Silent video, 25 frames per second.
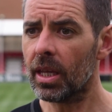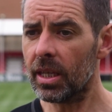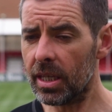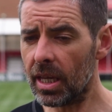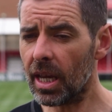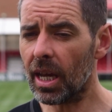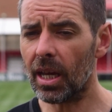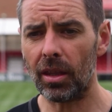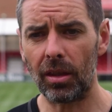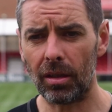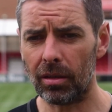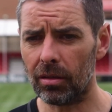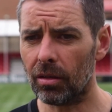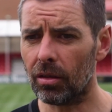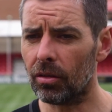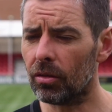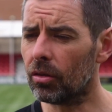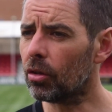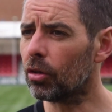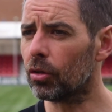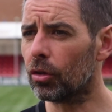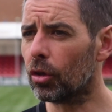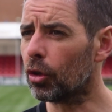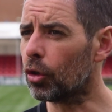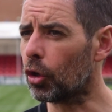Yeah,
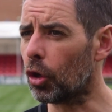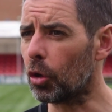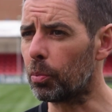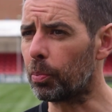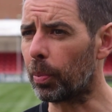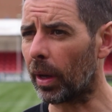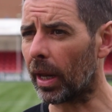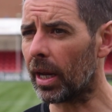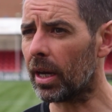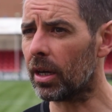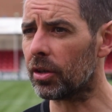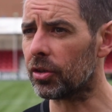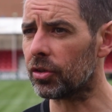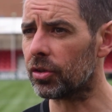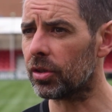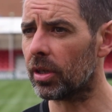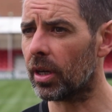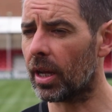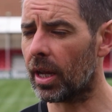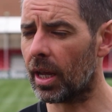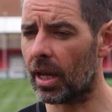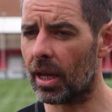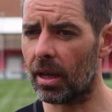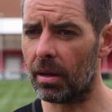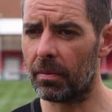they're good players.
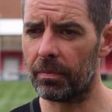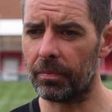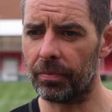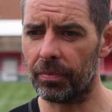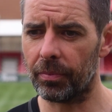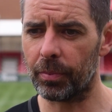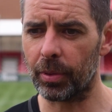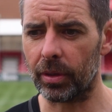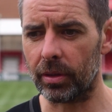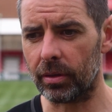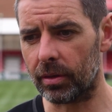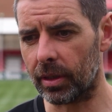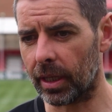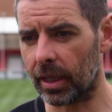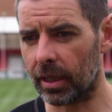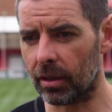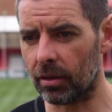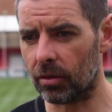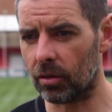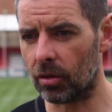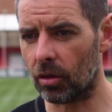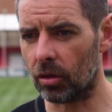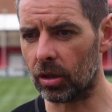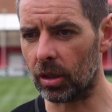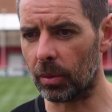But like
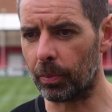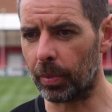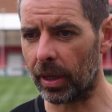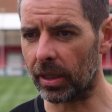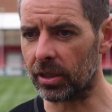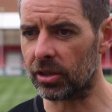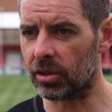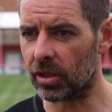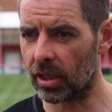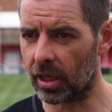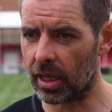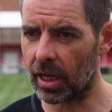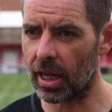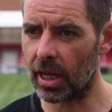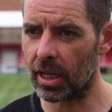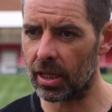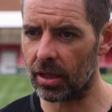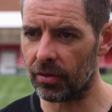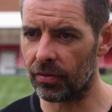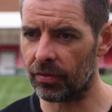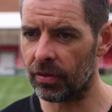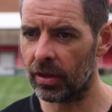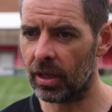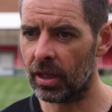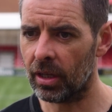on the pitch today,
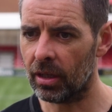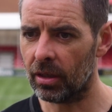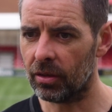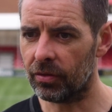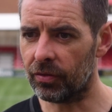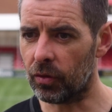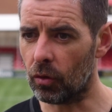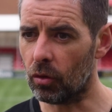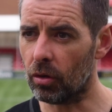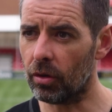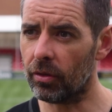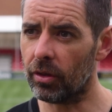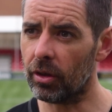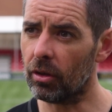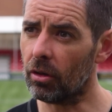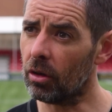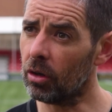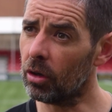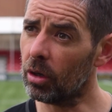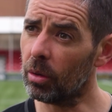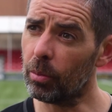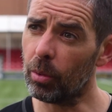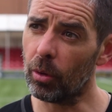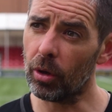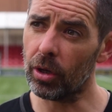you've 4 of the
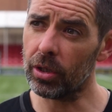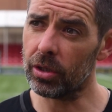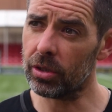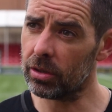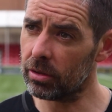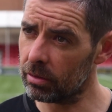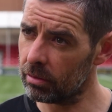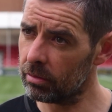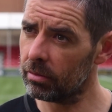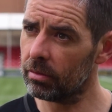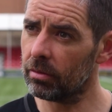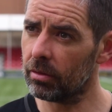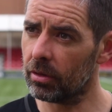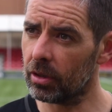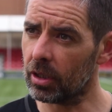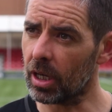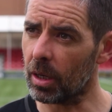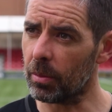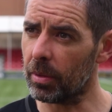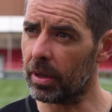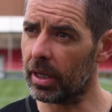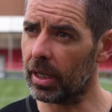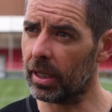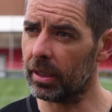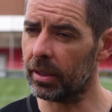younger boys
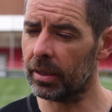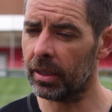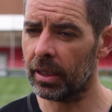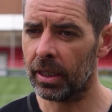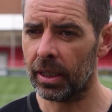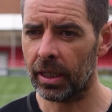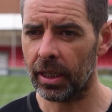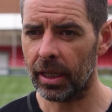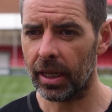coming in.